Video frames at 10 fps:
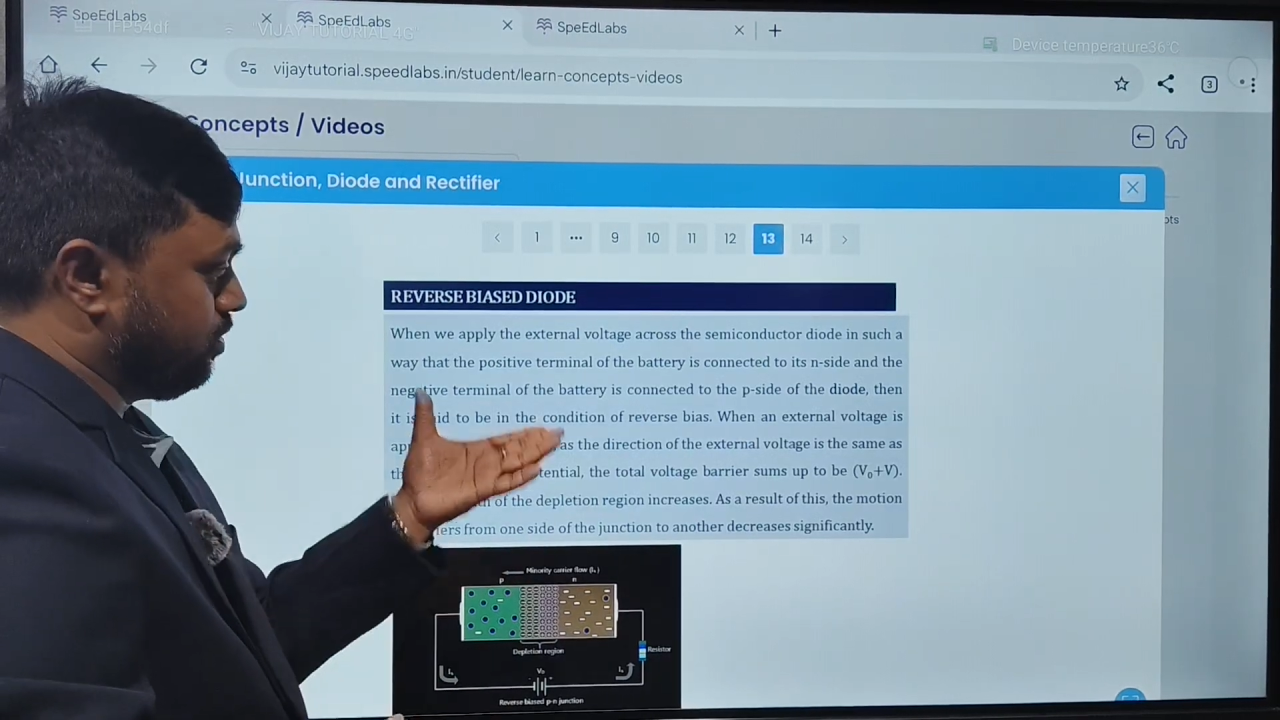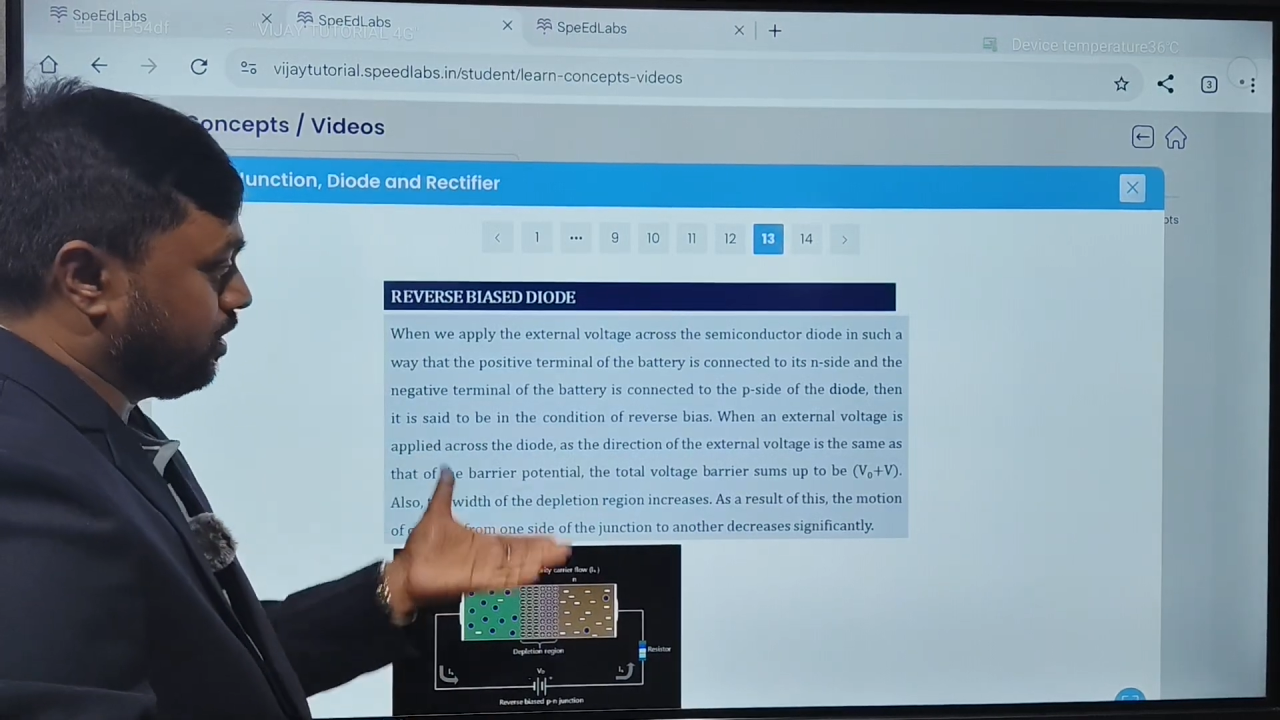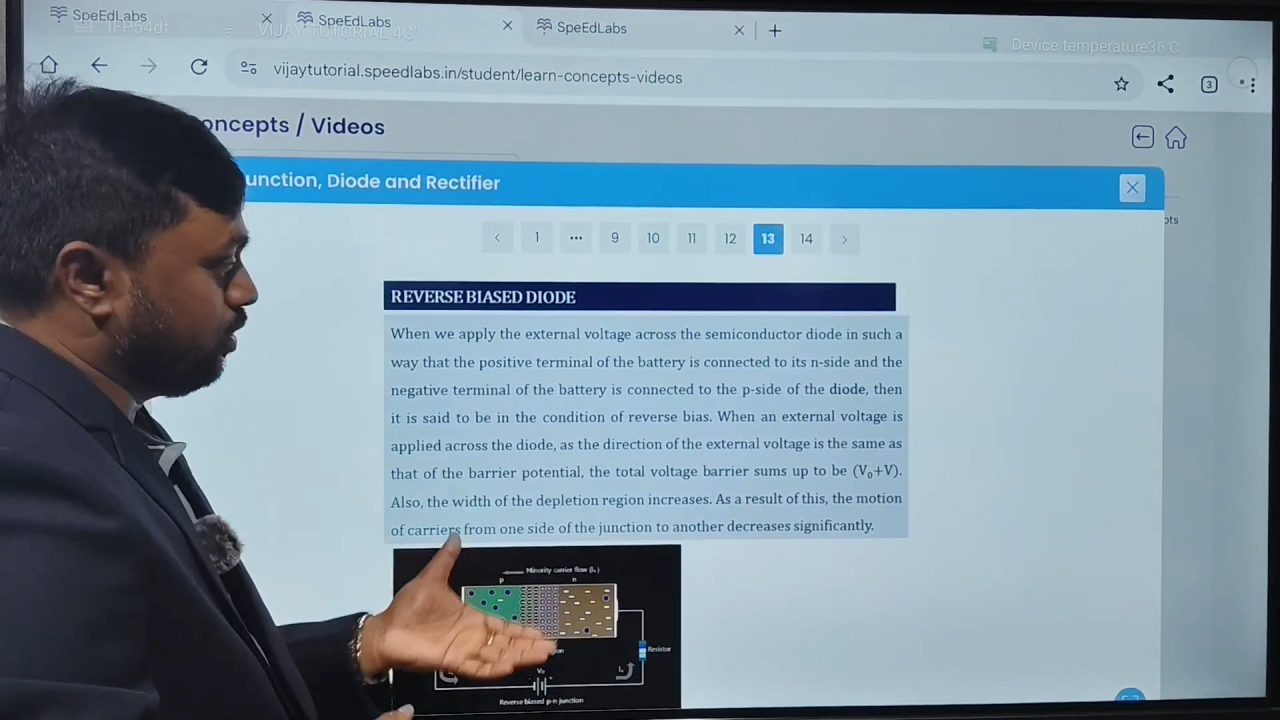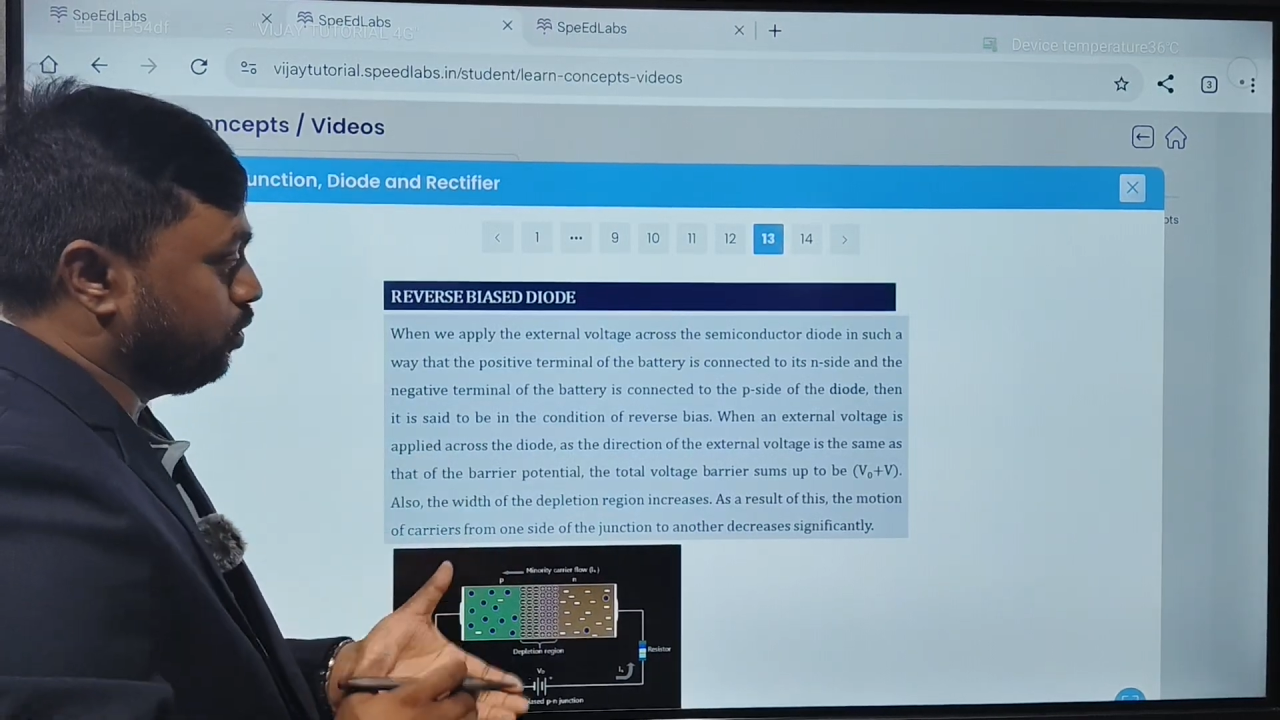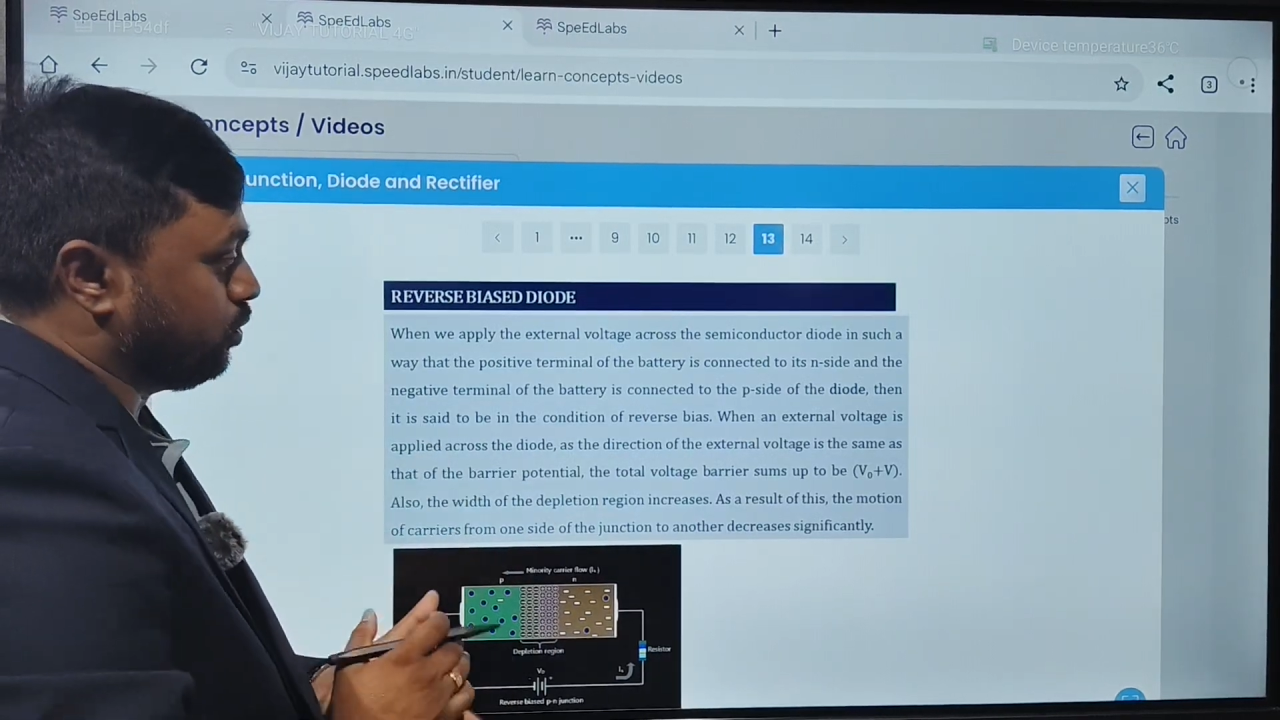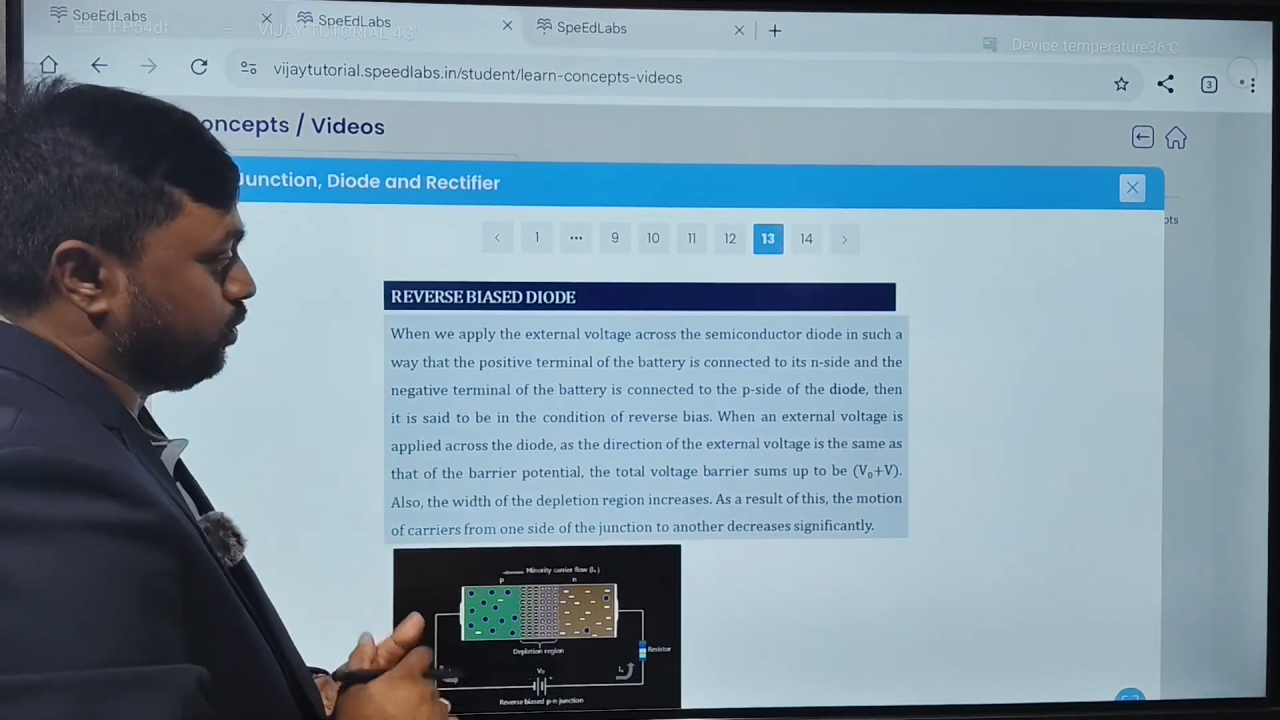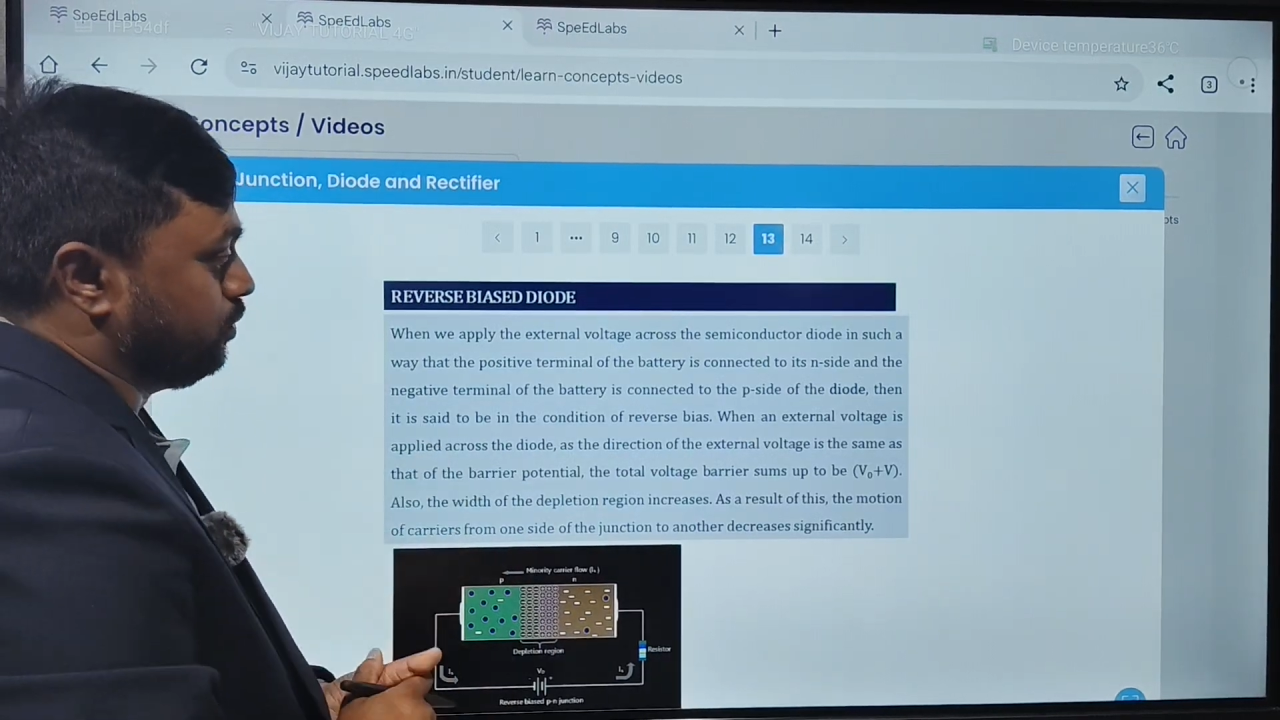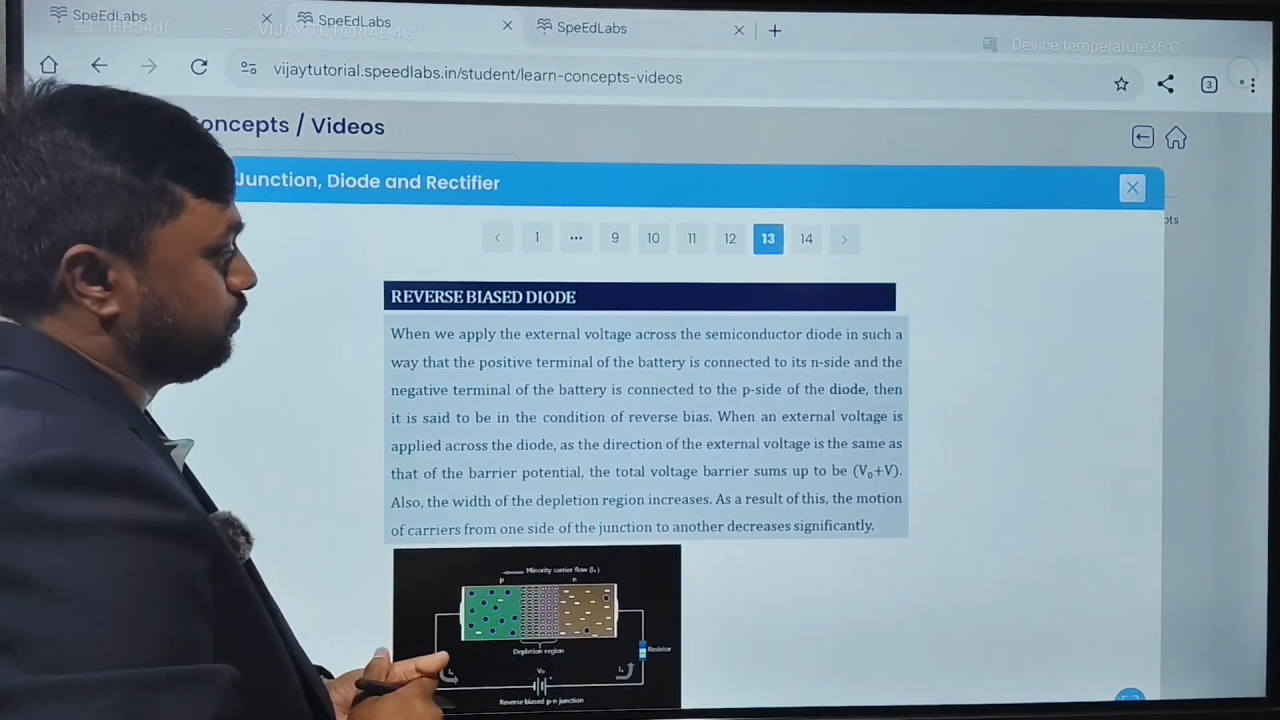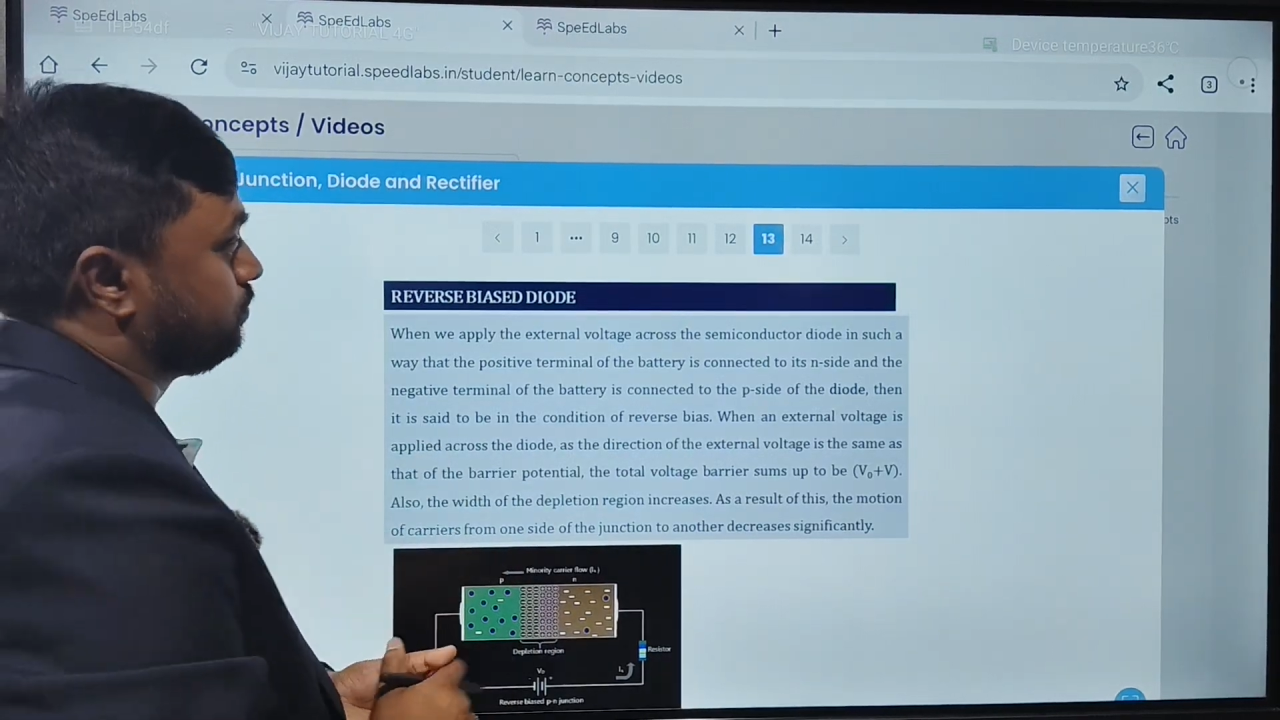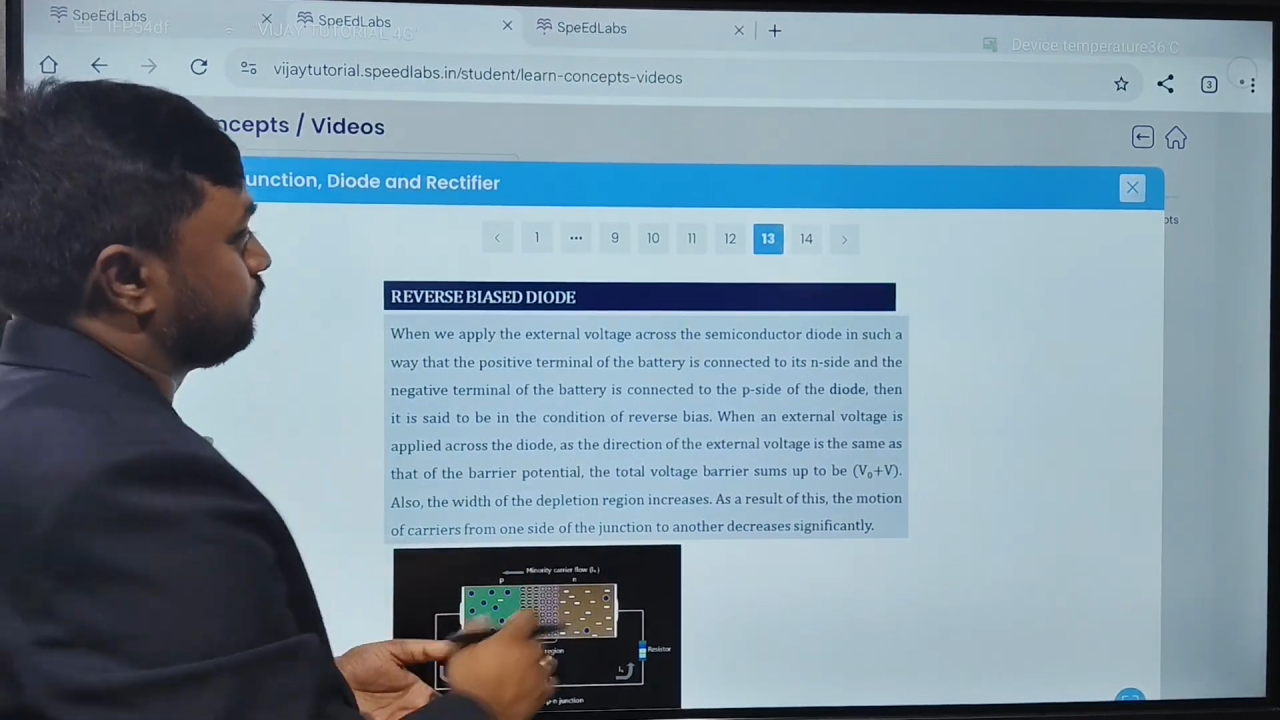You can go
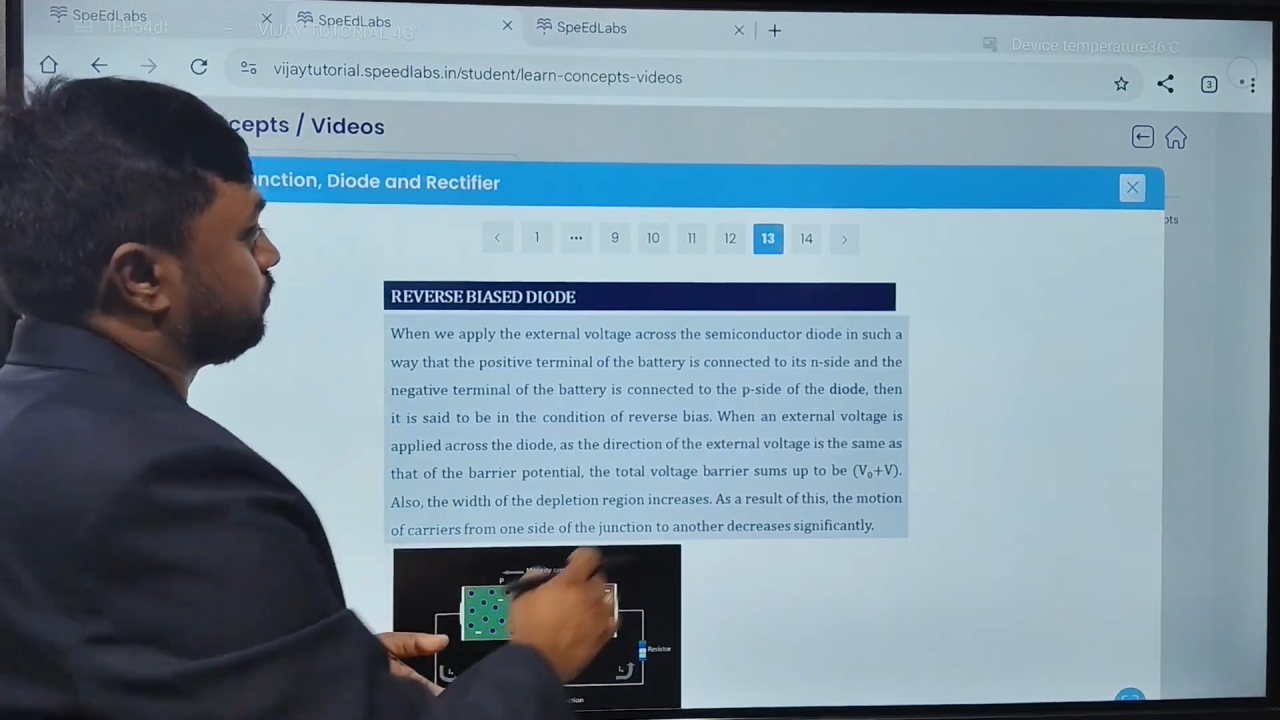through.